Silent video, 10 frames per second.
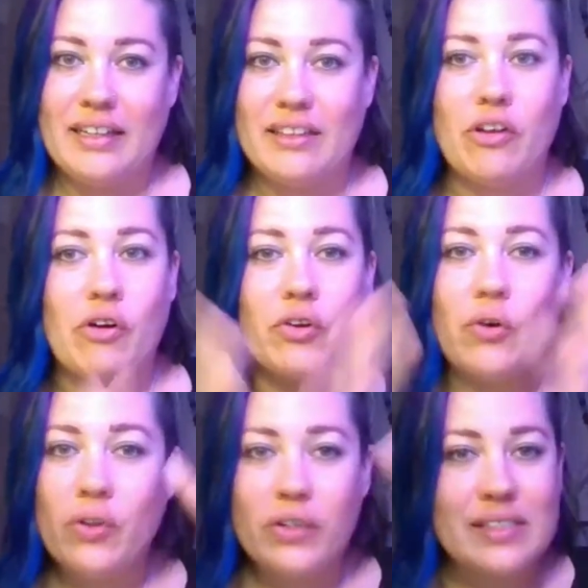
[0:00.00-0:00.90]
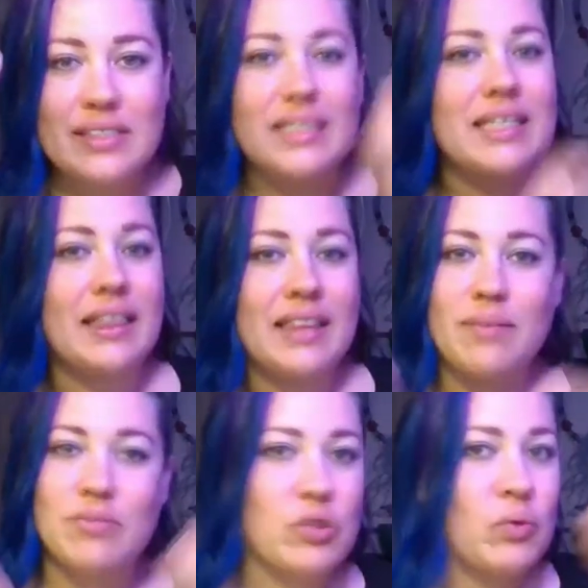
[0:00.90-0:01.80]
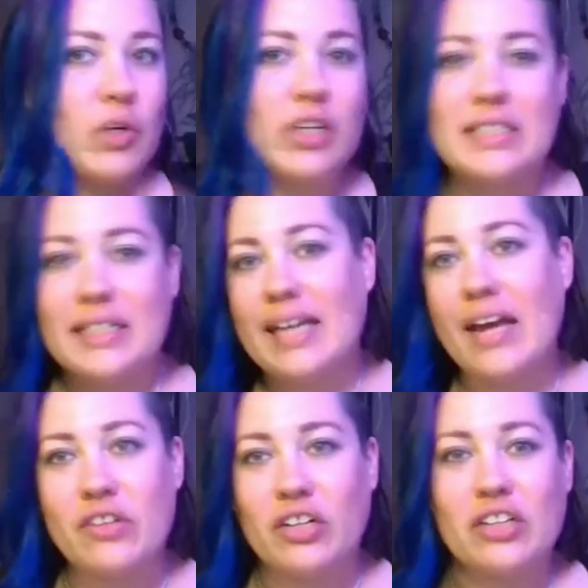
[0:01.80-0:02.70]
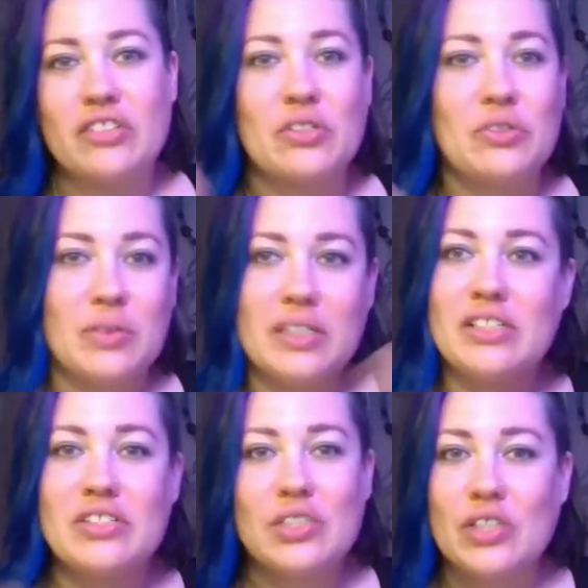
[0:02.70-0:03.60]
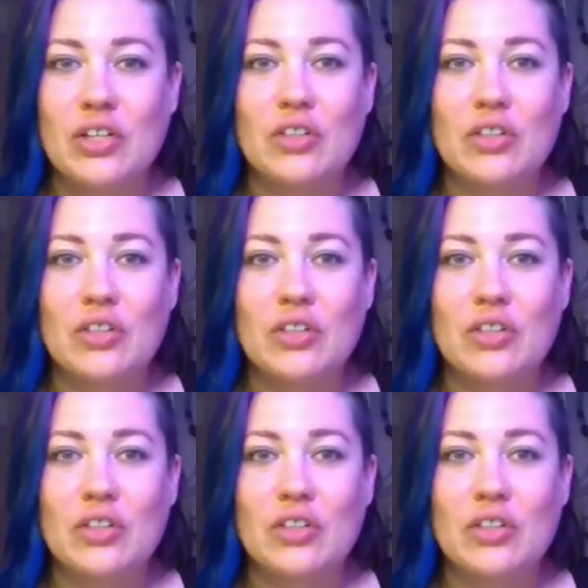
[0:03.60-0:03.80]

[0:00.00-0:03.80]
The goal is to get them to work together so you can discern